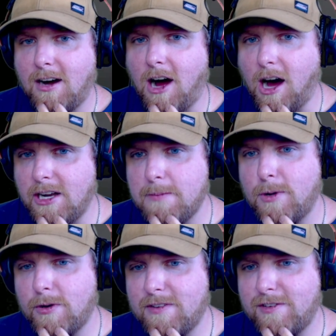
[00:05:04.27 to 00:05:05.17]

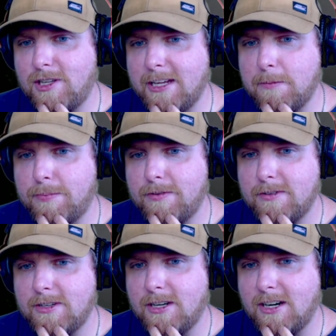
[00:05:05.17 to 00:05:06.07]
automotive clip
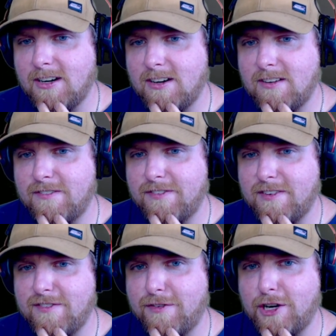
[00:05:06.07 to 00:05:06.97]
of
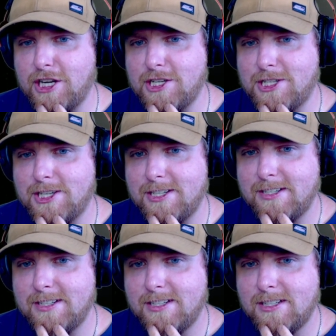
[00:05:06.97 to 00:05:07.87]
footage
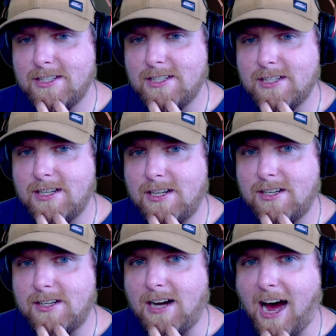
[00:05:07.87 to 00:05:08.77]

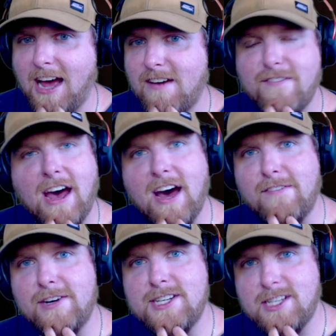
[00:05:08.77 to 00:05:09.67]
I have
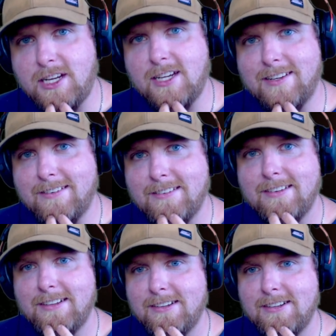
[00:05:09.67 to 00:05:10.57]
ever seen
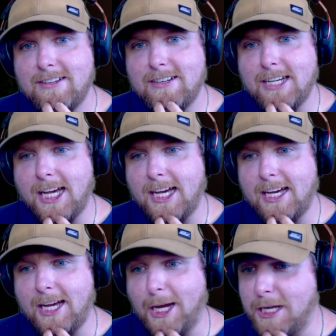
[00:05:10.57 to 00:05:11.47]

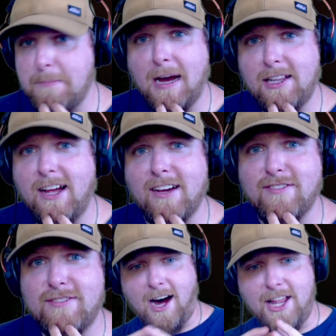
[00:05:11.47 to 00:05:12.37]
in my
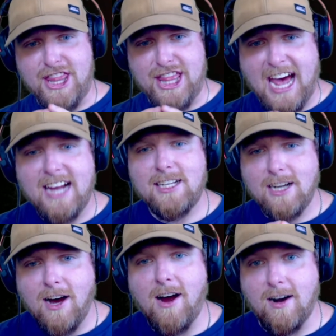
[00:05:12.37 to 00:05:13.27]
life. That
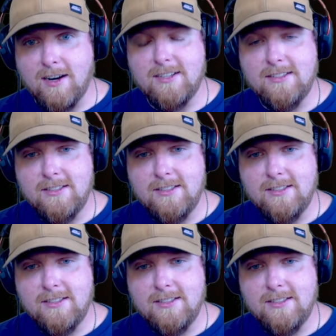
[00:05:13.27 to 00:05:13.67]
car